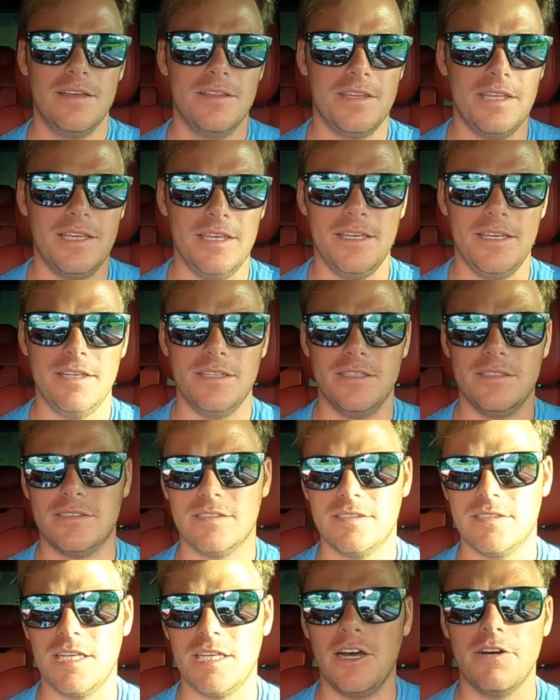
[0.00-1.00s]
The
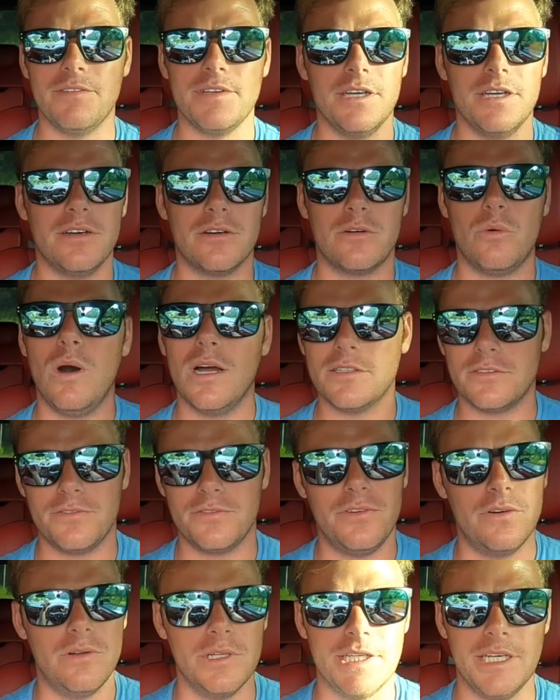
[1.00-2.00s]
Stelvio
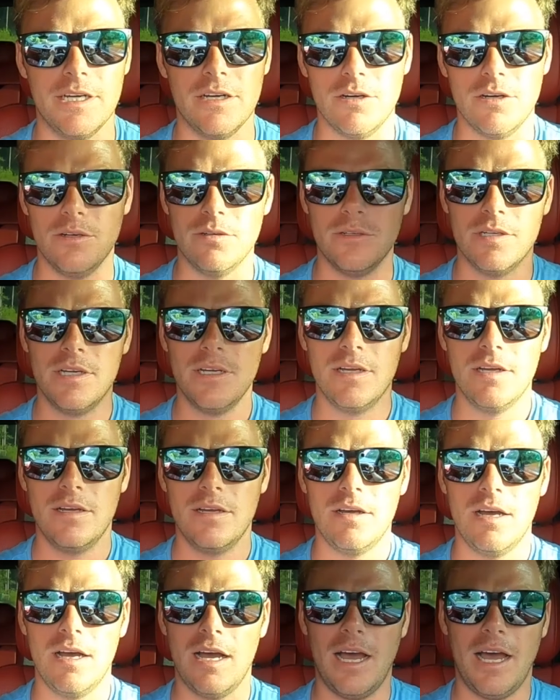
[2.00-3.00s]
Quadrifoglio,
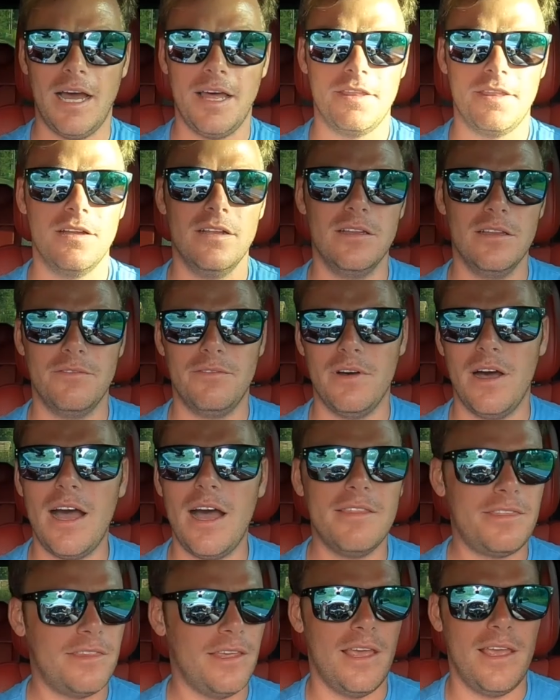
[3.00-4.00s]
the
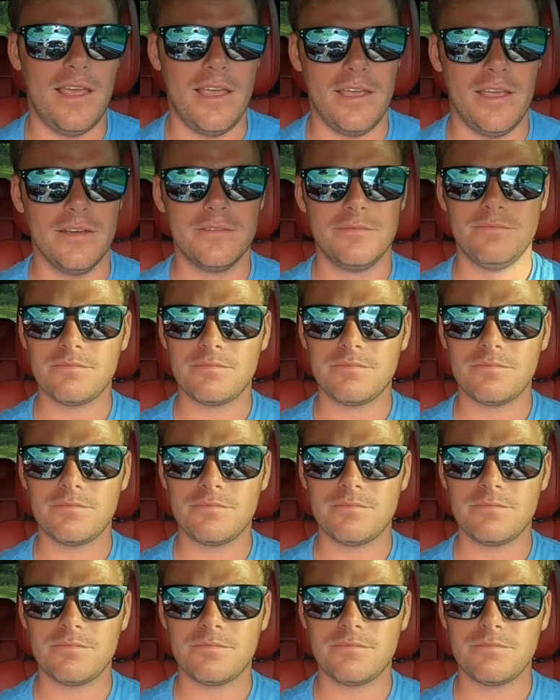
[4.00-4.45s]
Levante,